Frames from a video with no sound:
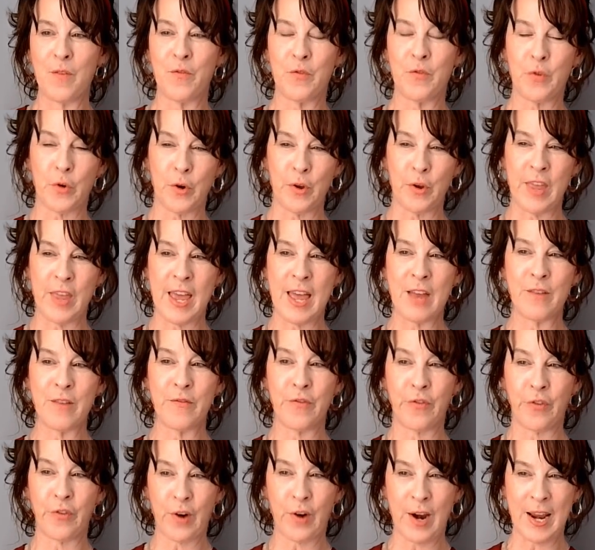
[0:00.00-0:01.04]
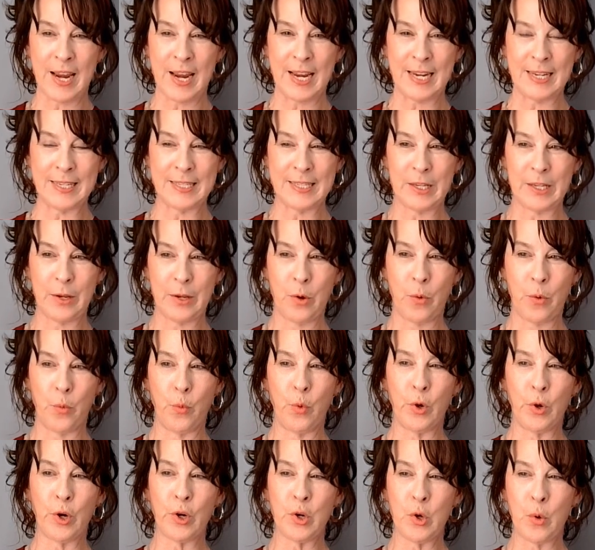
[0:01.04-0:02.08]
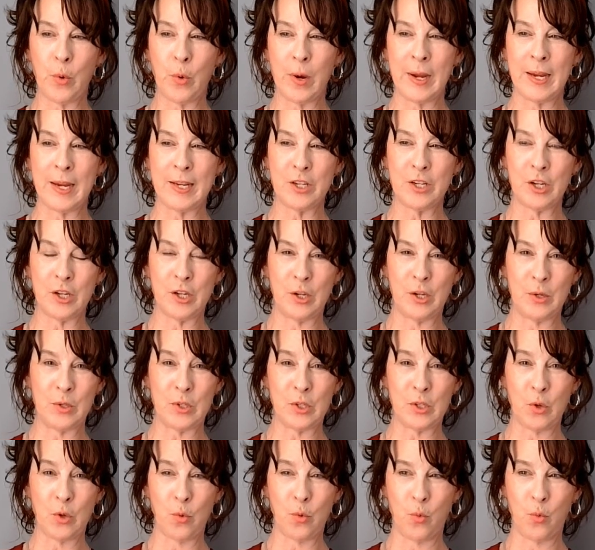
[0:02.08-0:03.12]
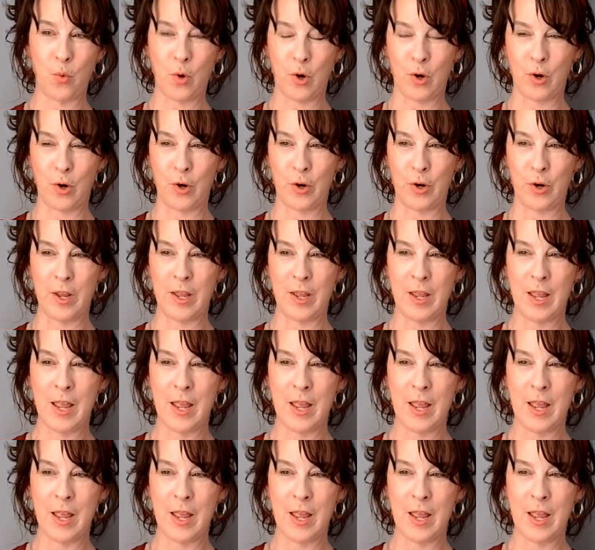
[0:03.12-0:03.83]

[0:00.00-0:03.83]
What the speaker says: For that phrase, we're going to use the word